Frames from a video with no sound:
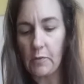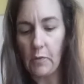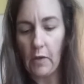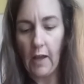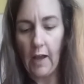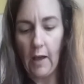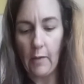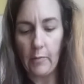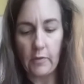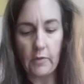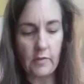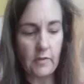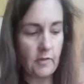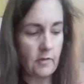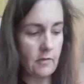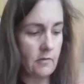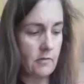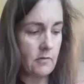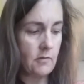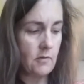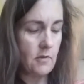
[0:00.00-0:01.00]
what
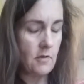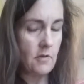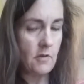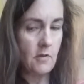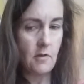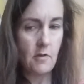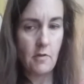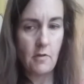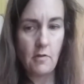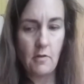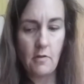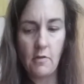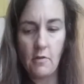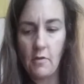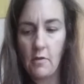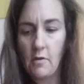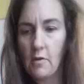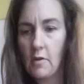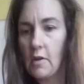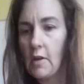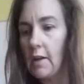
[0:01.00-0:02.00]
happens.
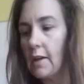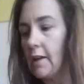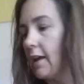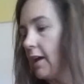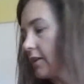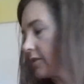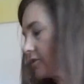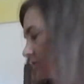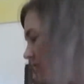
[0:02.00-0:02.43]
Yeah,